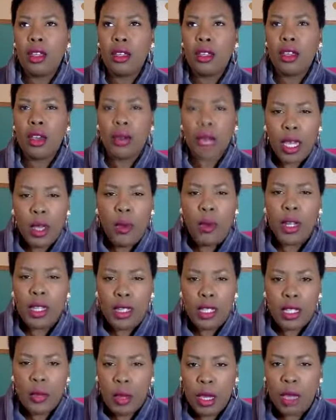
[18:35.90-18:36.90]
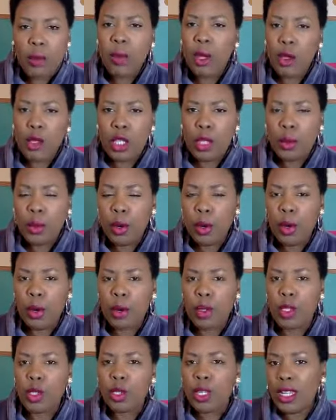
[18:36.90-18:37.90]
okay, what is this makeup coaching program?
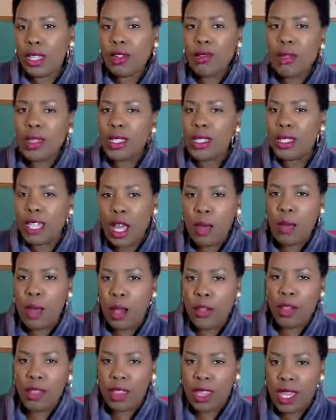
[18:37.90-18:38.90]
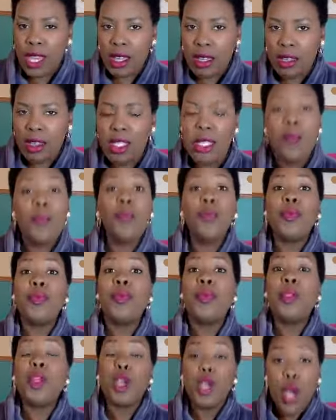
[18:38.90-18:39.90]
Because you didn't really tell me all the things.
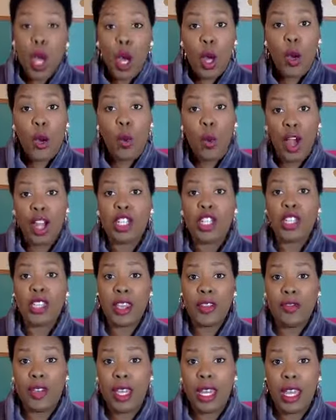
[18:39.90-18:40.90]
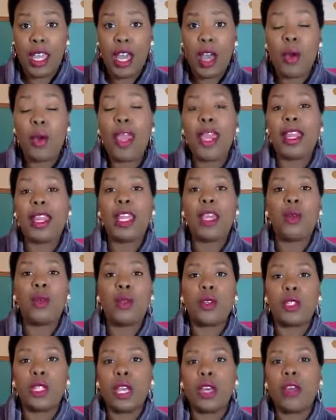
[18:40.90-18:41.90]
Go watch that video and it
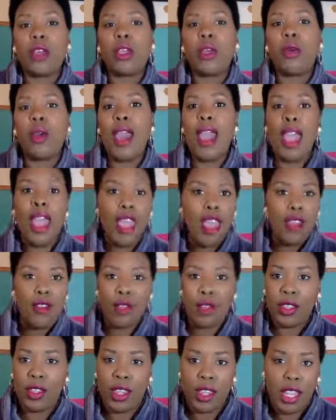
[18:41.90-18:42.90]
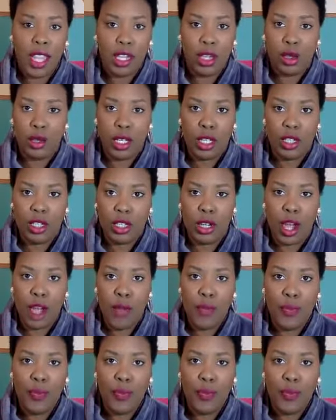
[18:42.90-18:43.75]
will tell you everything that you need to know.